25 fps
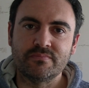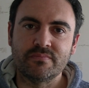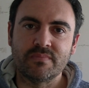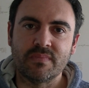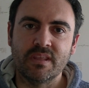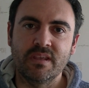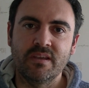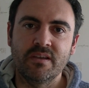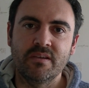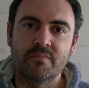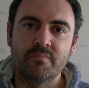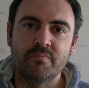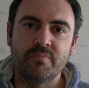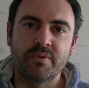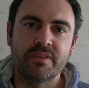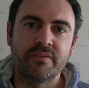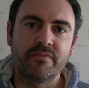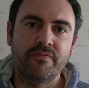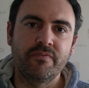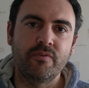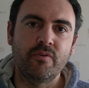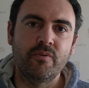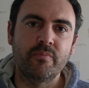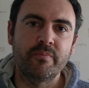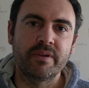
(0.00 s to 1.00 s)
But the
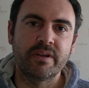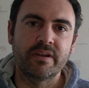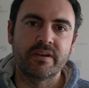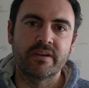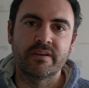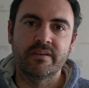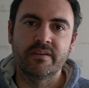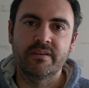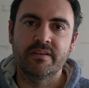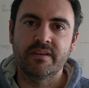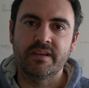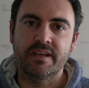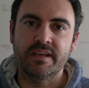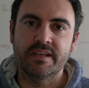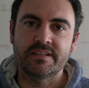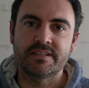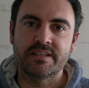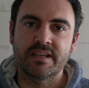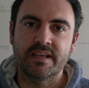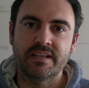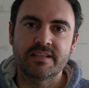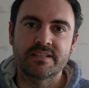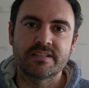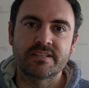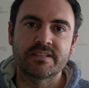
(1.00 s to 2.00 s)
formula is
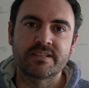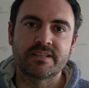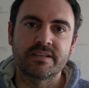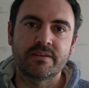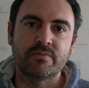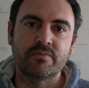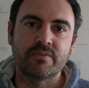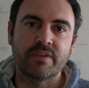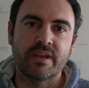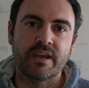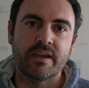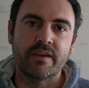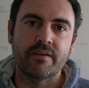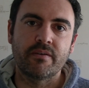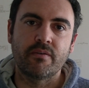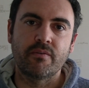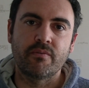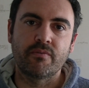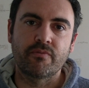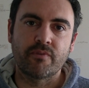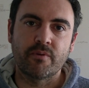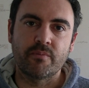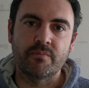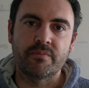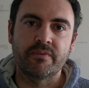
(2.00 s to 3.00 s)
still there
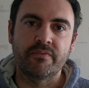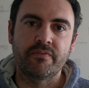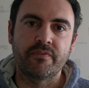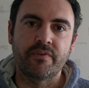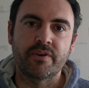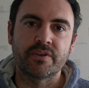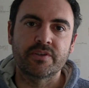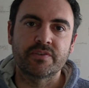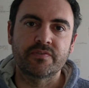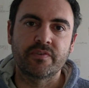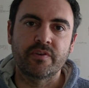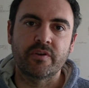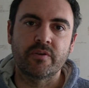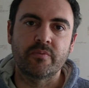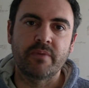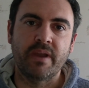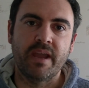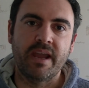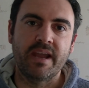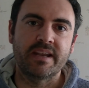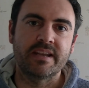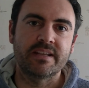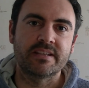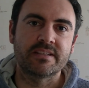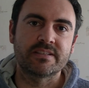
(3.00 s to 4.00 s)
from the first film,
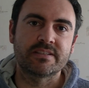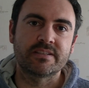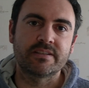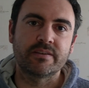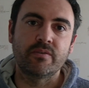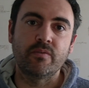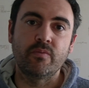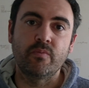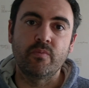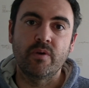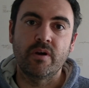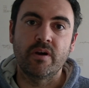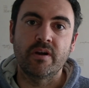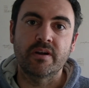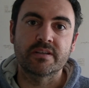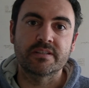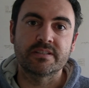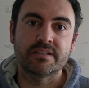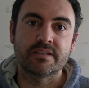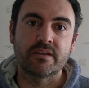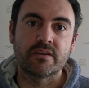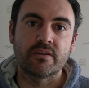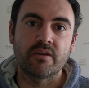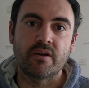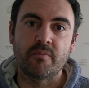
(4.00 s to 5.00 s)
and it still works
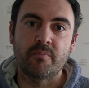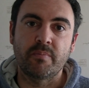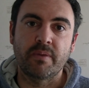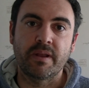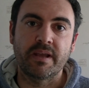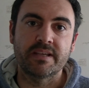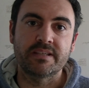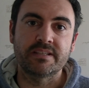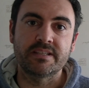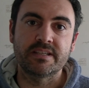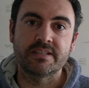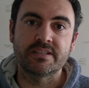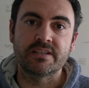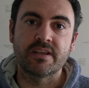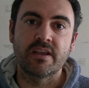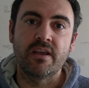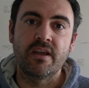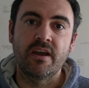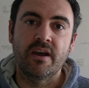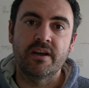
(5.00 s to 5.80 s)
in a lot of places.